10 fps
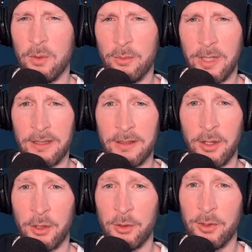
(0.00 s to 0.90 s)
Wait, the
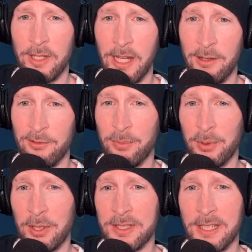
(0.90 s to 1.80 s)
creative
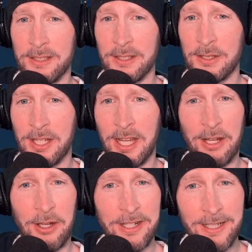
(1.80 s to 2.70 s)
process is
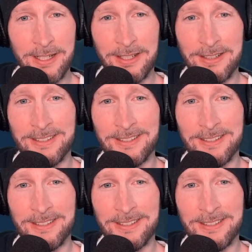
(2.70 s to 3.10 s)
chaotic?